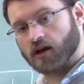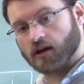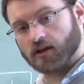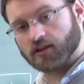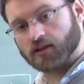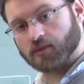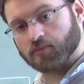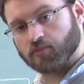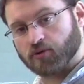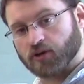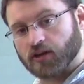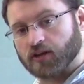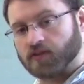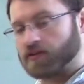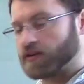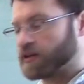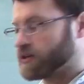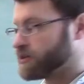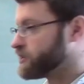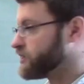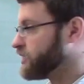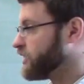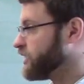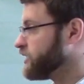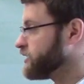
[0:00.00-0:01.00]
in the
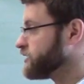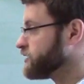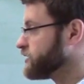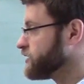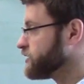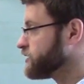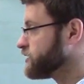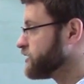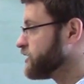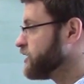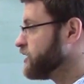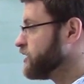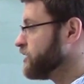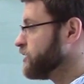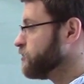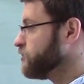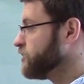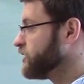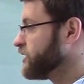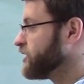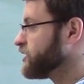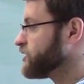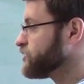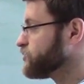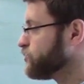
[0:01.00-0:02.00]
previous cases,
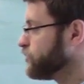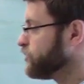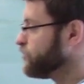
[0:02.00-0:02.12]
because we